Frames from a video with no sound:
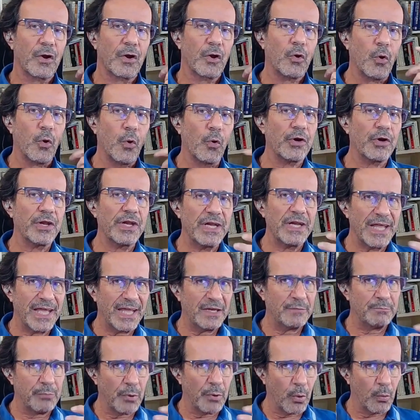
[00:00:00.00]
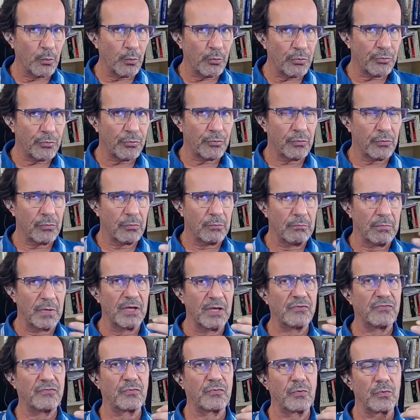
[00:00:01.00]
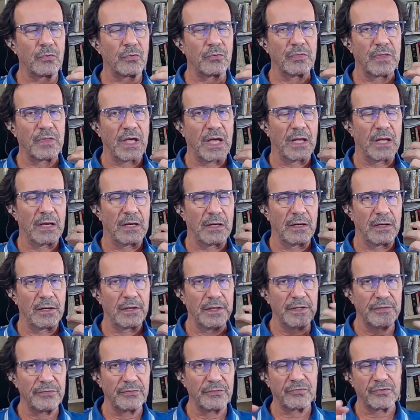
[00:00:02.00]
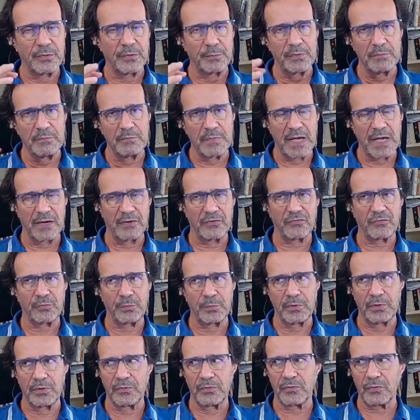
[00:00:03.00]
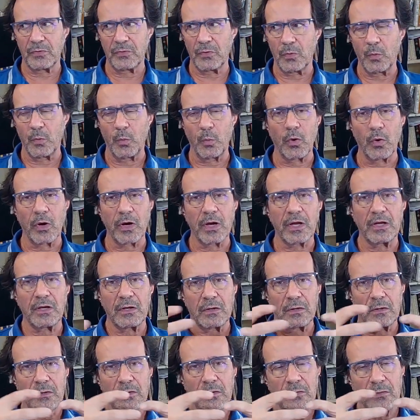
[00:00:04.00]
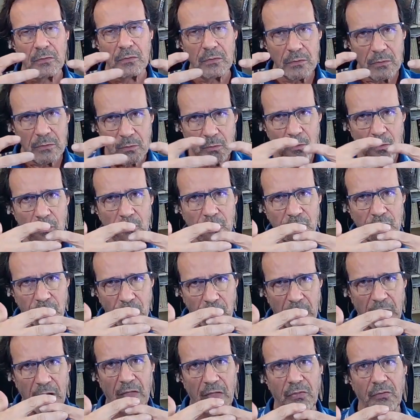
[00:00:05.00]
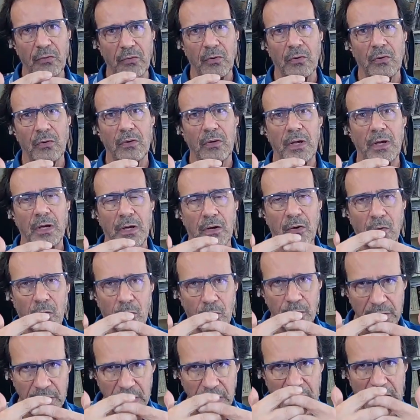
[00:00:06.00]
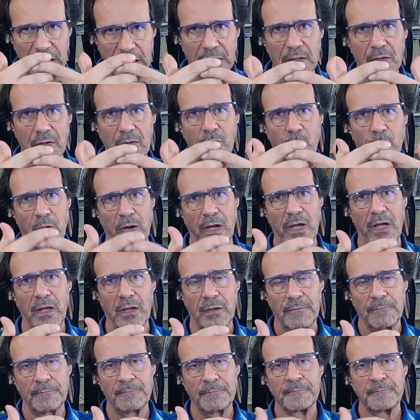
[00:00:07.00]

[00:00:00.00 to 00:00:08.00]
coordinate both. Make sure that leadership and management work together and coordinated way.